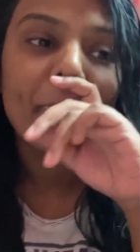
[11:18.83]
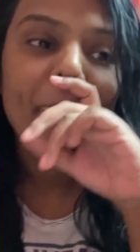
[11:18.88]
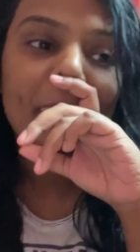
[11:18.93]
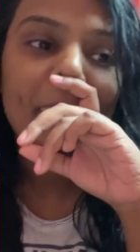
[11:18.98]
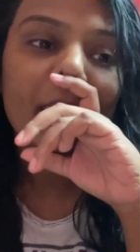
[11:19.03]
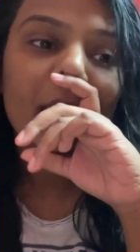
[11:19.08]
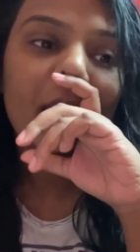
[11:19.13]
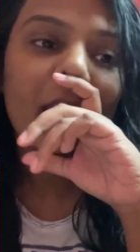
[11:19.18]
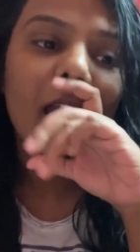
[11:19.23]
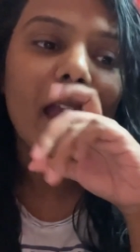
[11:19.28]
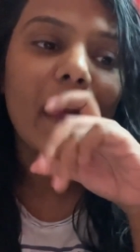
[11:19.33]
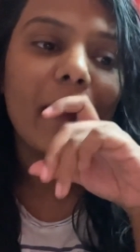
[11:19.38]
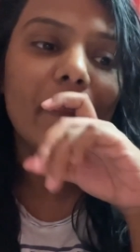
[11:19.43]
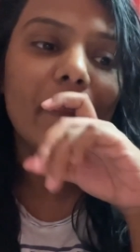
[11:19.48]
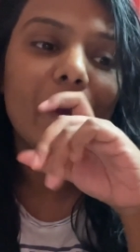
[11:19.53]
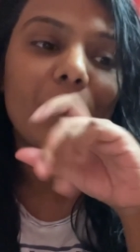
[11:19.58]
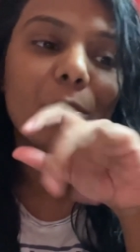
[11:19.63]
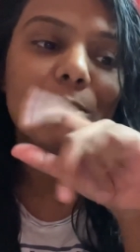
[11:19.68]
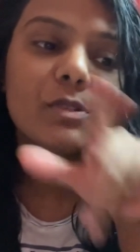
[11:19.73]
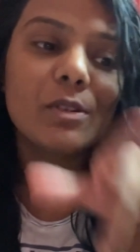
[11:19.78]
And that was
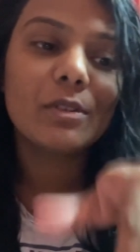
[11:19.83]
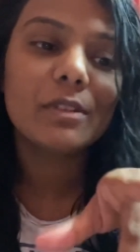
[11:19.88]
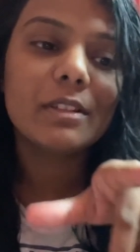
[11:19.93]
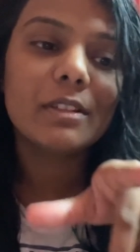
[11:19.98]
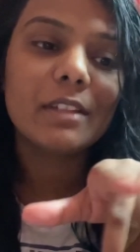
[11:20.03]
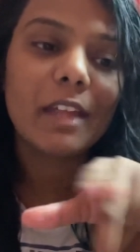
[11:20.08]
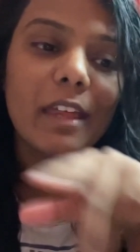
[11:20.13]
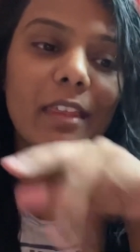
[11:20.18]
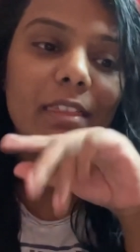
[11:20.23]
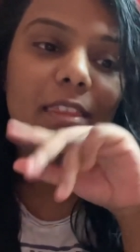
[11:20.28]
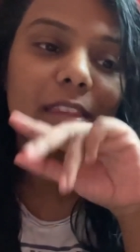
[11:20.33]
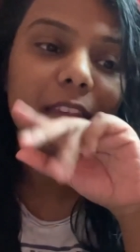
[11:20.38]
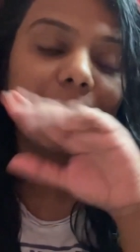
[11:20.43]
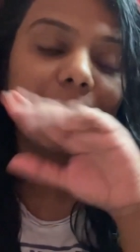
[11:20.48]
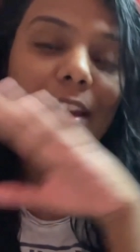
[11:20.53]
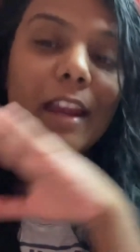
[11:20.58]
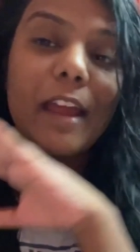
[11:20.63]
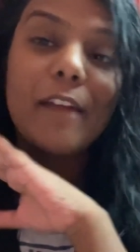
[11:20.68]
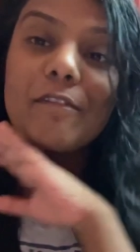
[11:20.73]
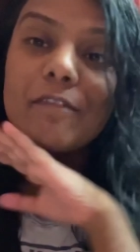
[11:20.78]
on the 10th and then I
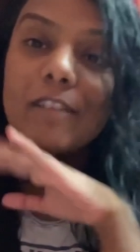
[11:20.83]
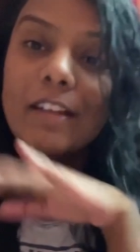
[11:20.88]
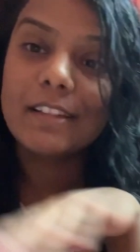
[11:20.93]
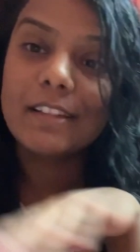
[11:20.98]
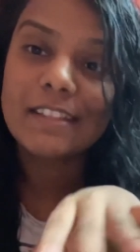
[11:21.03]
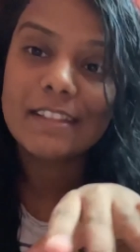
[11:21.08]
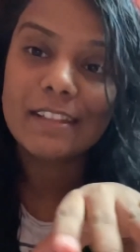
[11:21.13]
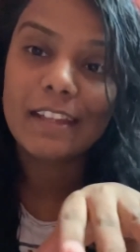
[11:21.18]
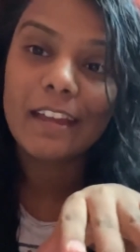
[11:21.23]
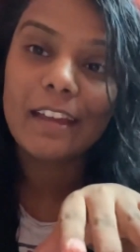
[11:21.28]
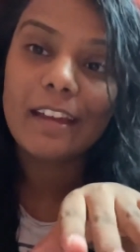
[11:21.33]
fell sick.